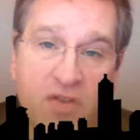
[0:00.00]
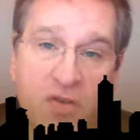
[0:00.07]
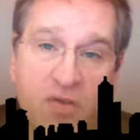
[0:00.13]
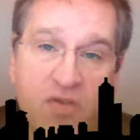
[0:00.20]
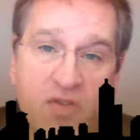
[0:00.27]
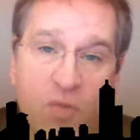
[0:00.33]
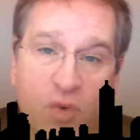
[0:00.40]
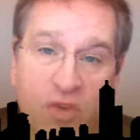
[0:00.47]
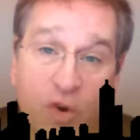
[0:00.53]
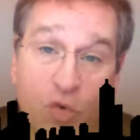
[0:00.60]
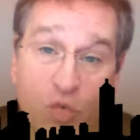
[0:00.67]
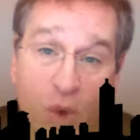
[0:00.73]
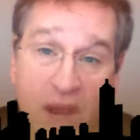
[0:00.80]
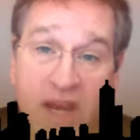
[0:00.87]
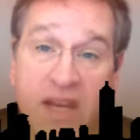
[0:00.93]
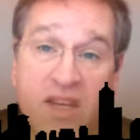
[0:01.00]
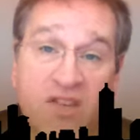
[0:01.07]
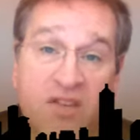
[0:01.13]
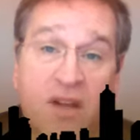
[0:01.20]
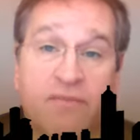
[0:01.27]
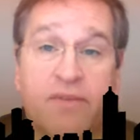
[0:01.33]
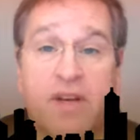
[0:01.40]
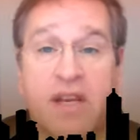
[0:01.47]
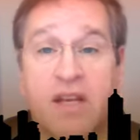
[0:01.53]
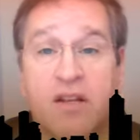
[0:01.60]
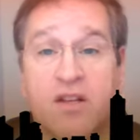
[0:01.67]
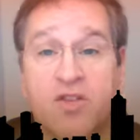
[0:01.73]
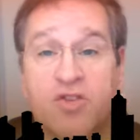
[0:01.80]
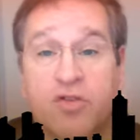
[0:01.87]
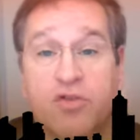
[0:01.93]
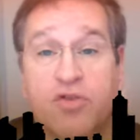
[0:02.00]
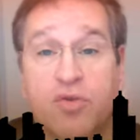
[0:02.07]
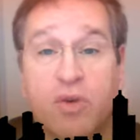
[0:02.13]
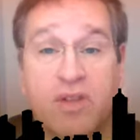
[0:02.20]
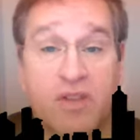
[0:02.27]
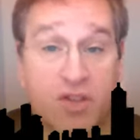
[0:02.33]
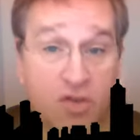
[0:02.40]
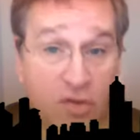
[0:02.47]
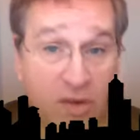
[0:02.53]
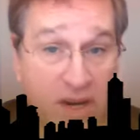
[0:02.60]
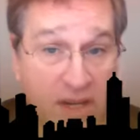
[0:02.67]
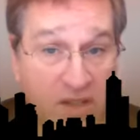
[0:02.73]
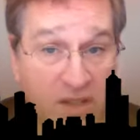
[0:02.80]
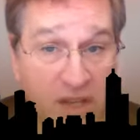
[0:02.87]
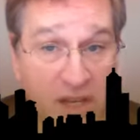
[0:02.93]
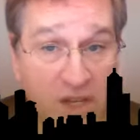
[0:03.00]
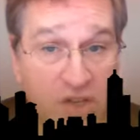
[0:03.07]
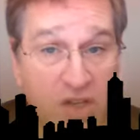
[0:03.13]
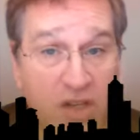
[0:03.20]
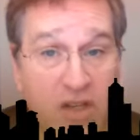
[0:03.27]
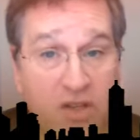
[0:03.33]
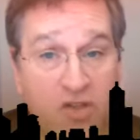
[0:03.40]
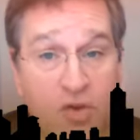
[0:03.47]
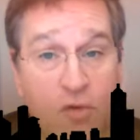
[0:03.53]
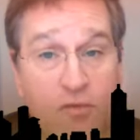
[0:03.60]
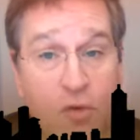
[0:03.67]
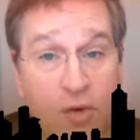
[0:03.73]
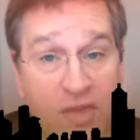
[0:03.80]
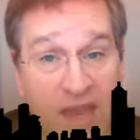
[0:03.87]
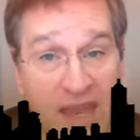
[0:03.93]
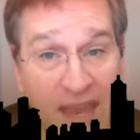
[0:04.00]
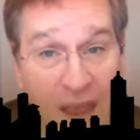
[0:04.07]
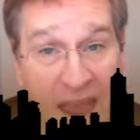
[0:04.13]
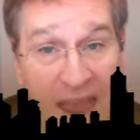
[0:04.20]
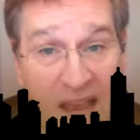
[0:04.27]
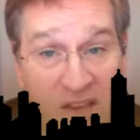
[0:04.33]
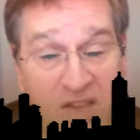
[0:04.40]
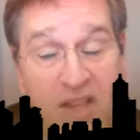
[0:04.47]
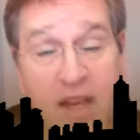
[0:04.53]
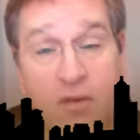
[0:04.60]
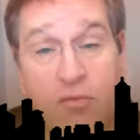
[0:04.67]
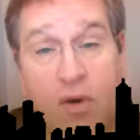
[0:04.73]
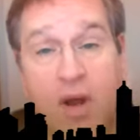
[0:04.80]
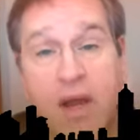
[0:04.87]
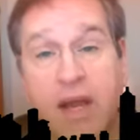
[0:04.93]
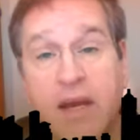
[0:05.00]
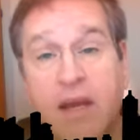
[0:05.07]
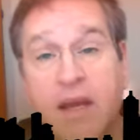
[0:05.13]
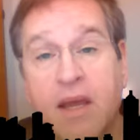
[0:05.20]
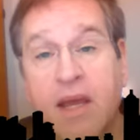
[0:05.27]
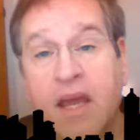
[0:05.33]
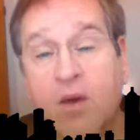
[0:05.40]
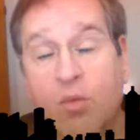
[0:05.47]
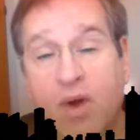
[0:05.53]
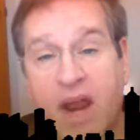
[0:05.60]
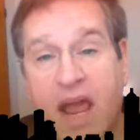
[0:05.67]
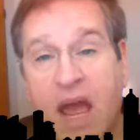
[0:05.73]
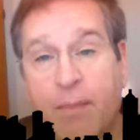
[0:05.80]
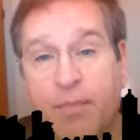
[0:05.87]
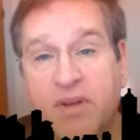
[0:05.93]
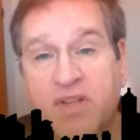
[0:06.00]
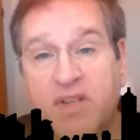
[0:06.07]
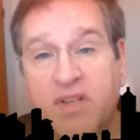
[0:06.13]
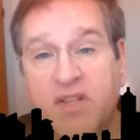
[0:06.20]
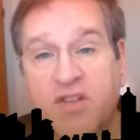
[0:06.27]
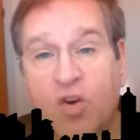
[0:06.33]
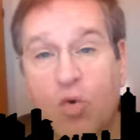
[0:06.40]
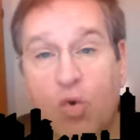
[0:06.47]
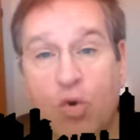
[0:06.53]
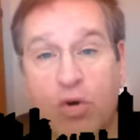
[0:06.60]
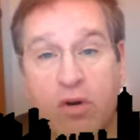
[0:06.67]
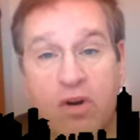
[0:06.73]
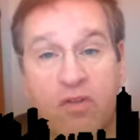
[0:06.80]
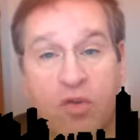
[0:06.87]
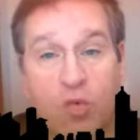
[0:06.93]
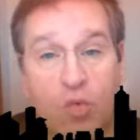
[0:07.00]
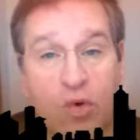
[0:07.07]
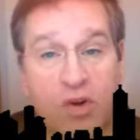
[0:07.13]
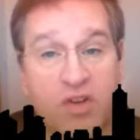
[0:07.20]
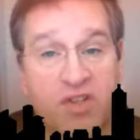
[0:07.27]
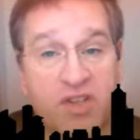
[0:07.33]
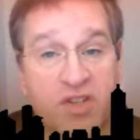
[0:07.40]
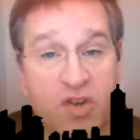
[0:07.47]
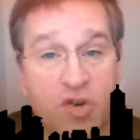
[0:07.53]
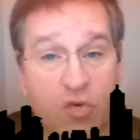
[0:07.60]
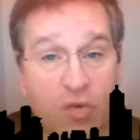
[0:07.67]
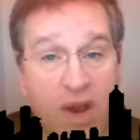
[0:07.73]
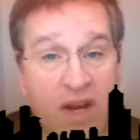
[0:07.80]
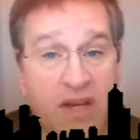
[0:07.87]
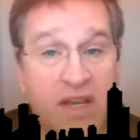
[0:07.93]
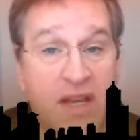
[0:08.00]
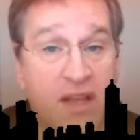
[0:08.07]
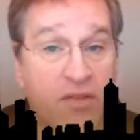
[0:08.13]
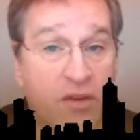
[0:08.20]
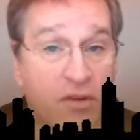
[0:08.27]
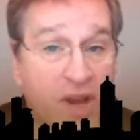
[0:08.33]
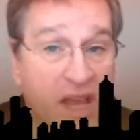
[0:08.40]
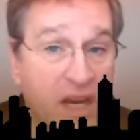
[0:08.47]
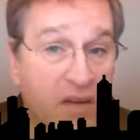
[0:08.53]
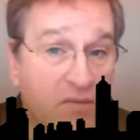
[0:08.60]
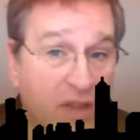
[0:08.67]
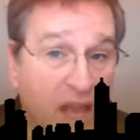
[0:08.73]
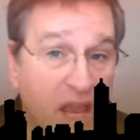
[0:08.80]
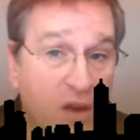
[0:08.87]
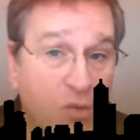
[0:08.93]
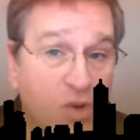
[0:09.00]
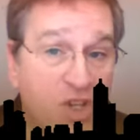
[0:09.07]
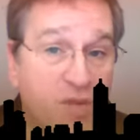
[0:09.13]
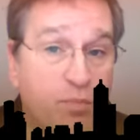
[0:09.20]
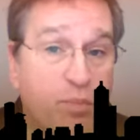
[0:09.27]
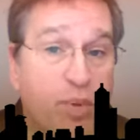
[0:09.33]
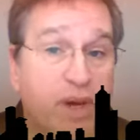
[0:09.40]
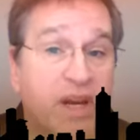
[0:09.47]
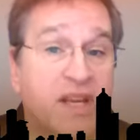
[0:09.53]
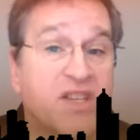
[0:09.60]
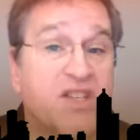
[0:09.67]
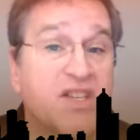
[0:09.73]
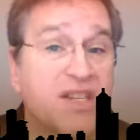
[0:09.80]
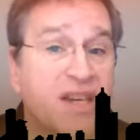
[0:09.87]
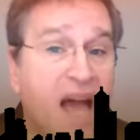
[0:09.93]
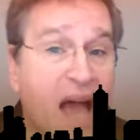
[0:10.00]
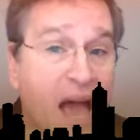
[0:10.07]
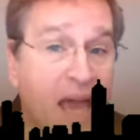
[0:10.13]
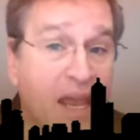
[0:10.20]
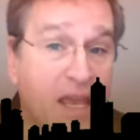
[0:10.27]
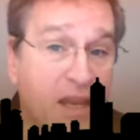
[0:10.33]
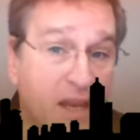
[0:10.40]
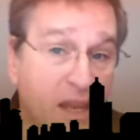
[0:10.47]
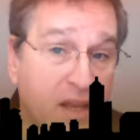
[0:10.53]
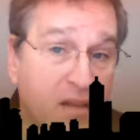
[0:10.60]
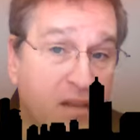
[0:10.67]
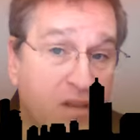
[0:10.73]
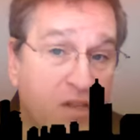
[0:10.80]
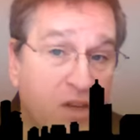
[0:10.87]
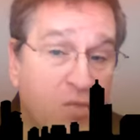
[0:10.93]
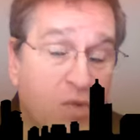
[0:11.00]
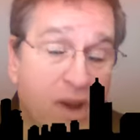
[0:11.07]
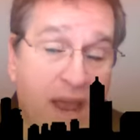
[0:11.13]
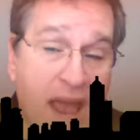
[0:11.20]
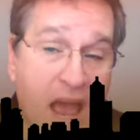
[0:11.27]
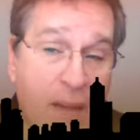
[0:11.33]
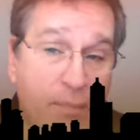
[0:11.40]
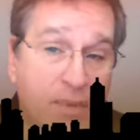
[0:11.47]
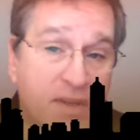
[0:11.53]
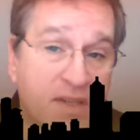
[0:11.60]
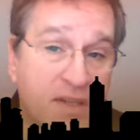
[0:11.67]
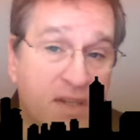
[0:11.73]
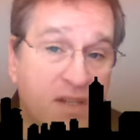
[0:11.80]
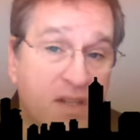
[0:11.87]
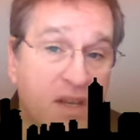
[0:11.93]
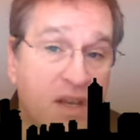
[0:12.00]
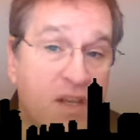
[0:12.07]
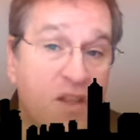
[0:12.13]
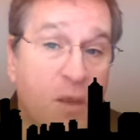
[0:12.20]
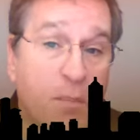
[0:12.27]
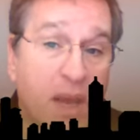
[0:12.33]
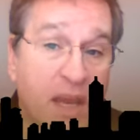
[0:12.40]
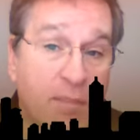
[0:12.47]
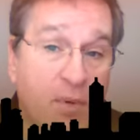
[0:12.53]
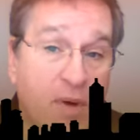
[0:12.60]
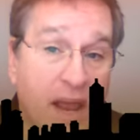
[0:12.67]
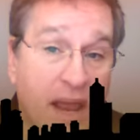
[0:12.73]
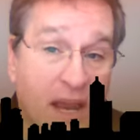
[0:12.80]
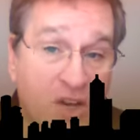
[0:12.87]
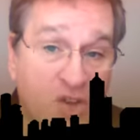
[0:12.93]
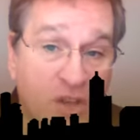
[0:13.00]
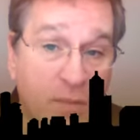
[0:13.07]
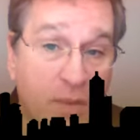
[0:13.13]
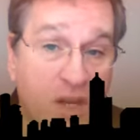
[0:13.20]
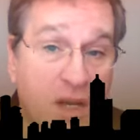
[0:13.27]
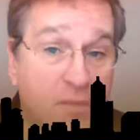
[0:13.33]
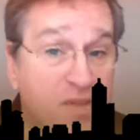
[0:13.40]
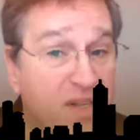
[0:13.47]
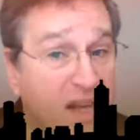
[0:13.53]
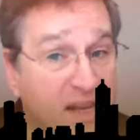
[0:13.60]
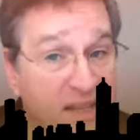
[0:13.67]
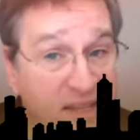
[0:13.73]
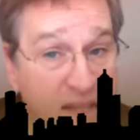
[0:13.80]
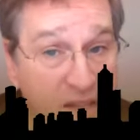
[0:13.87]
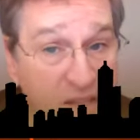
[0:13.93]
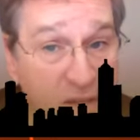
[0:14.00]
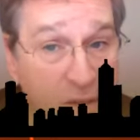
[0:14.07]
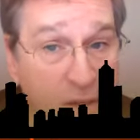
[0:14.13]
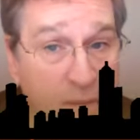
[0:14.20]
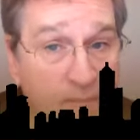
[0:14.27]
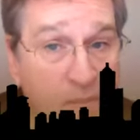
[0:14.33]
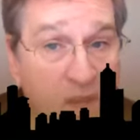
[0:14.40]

students, when they're writing stuff in English, they're doing the translation and so forth as they write. And what happens is the order of the words is correct in their native language, but it's not in English. And what happens is the paper actually becomes nonsensical.